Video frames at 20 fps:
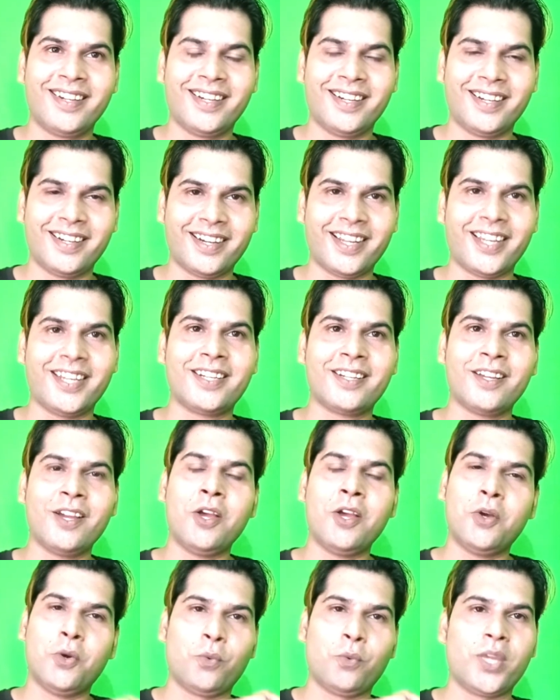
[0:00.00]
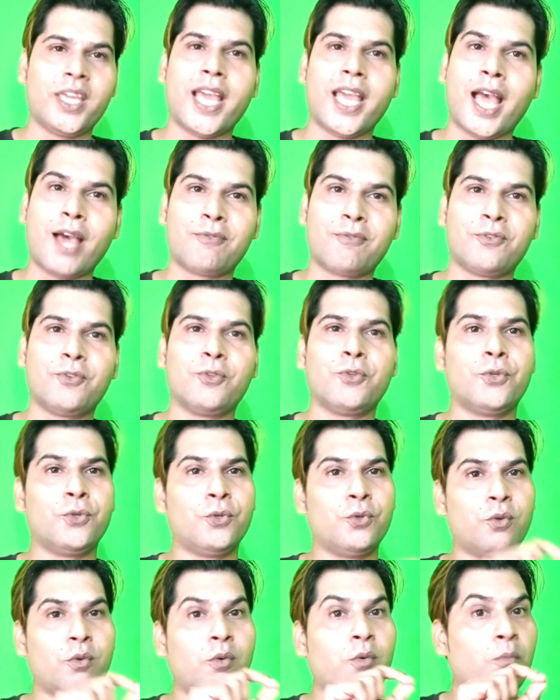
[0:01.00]
right? We have to
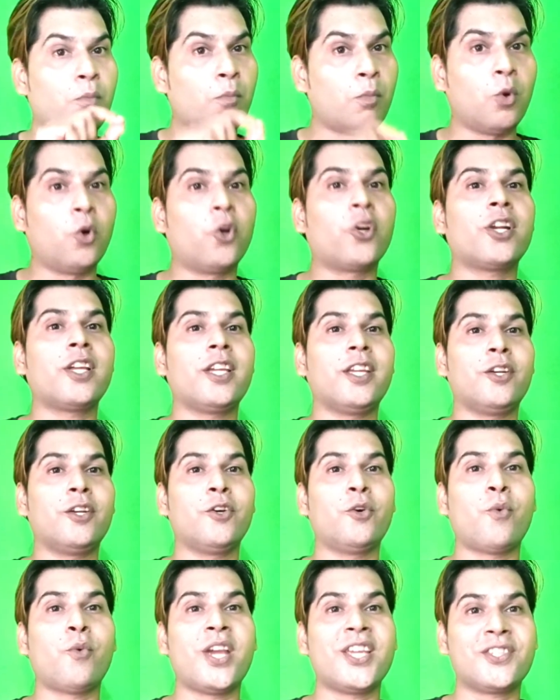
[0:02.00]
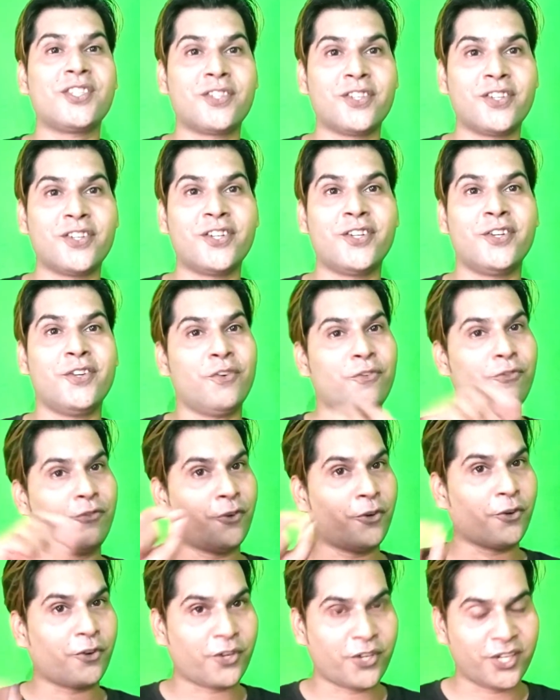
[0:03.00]
do more innovation
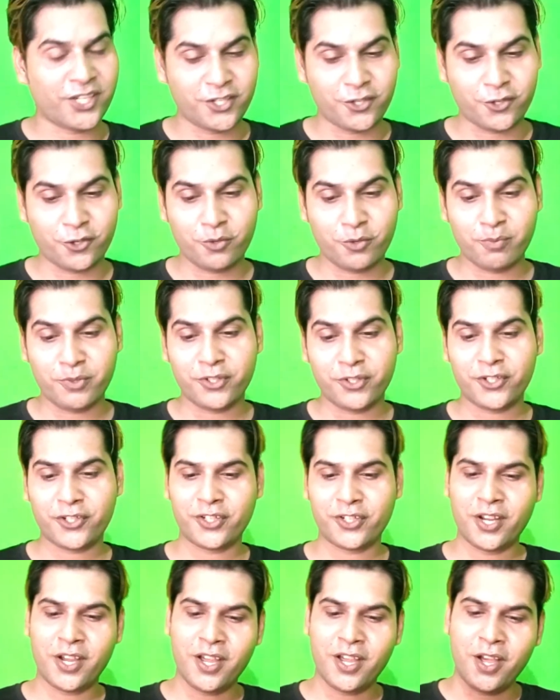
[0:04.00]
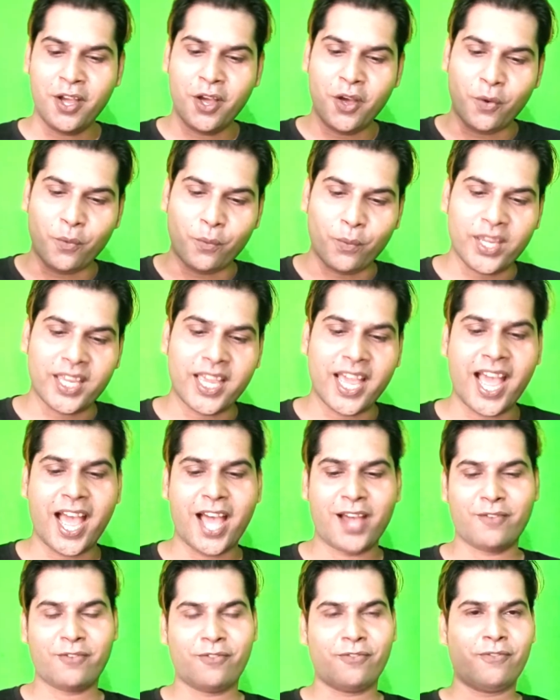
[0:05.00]
for consumers. We
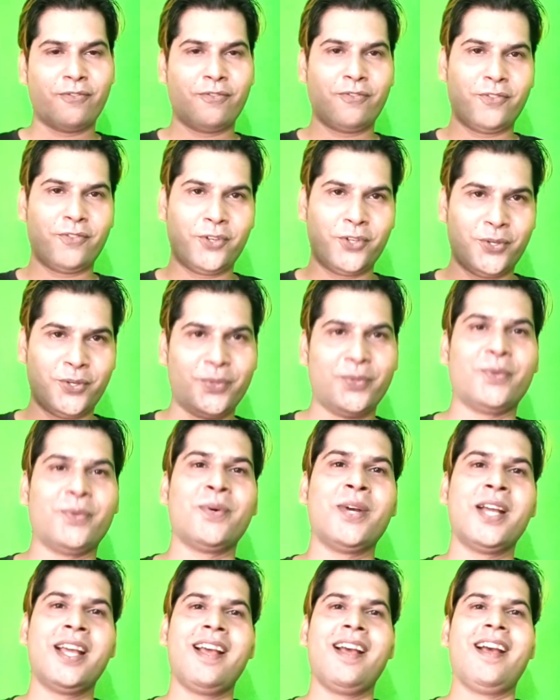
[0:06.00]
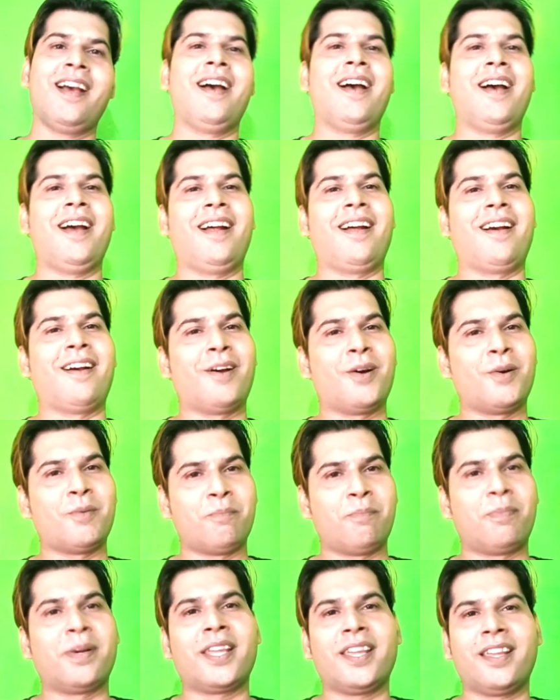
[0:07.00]
have to
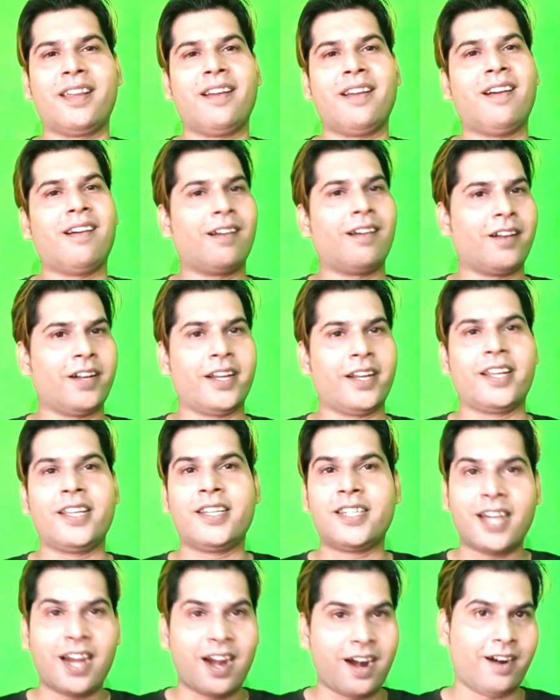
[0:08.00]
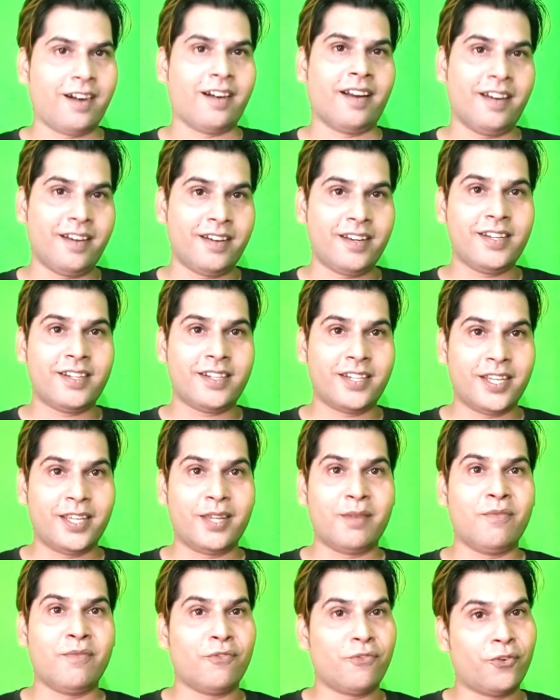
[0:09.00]
bring a great R&D
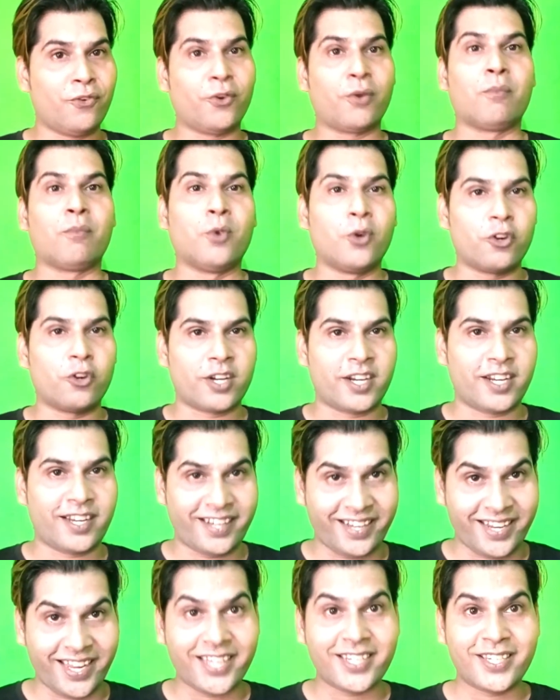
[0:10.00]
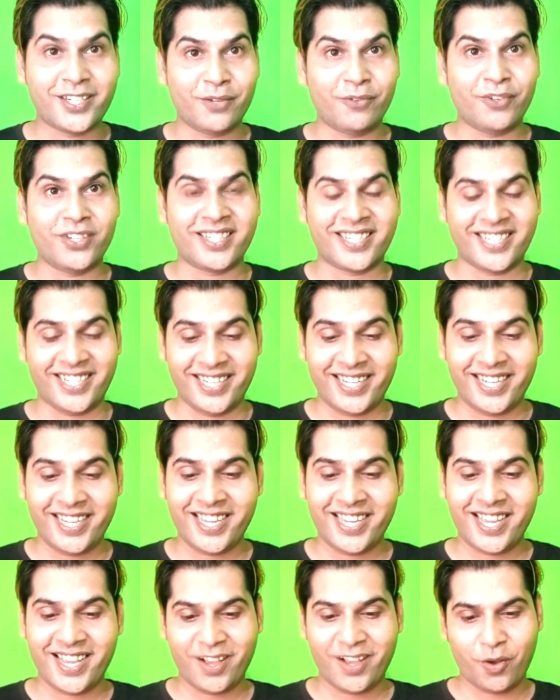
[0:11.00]
team for more creativity.
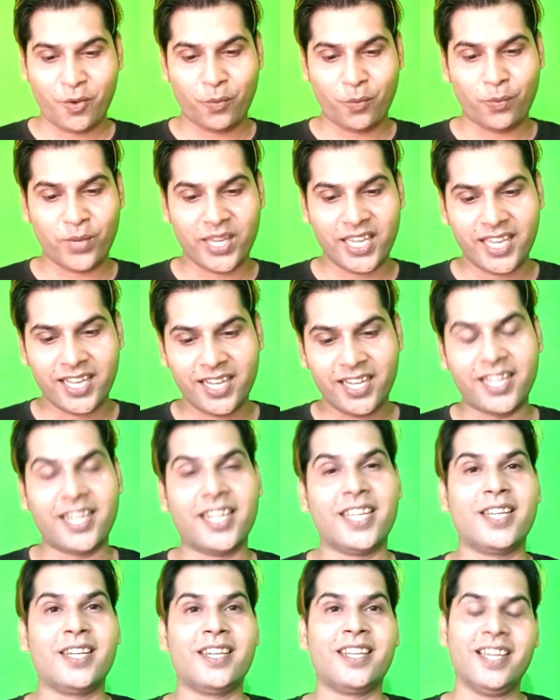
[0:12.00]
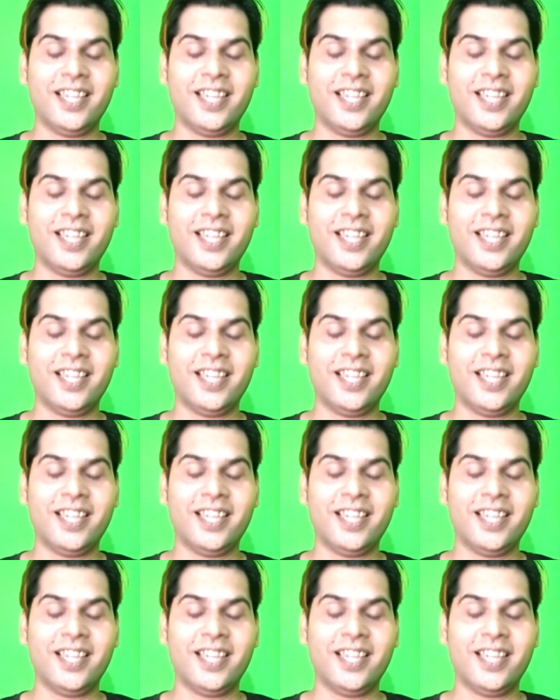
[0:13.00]
We need